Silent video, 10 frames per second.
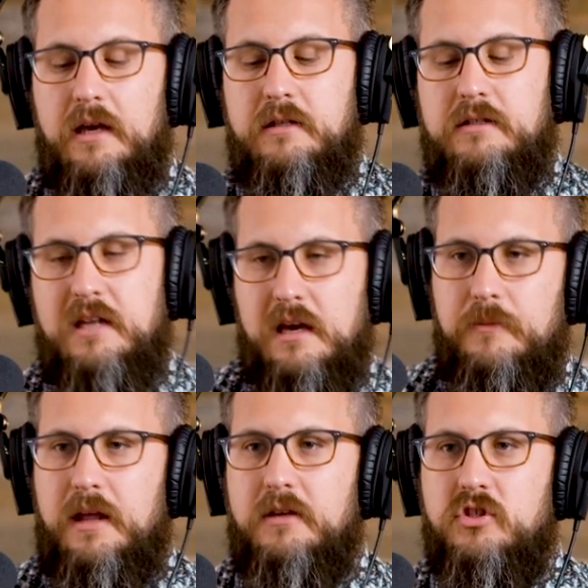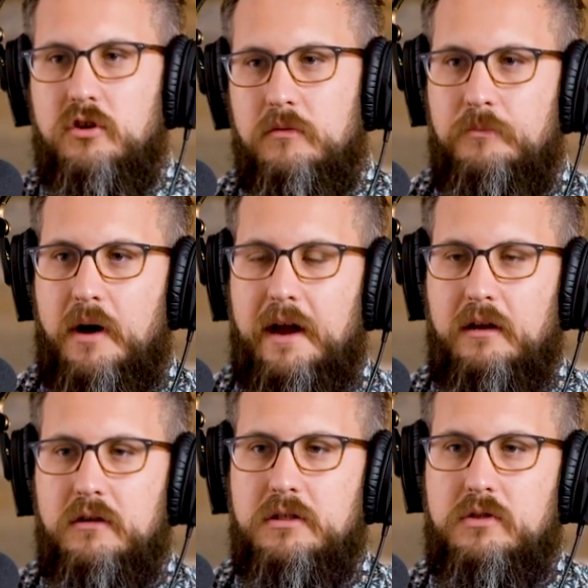and segmenting certain
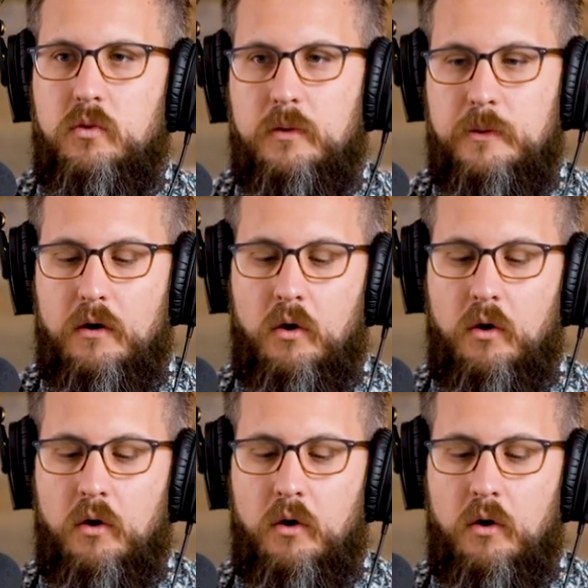buyers to where we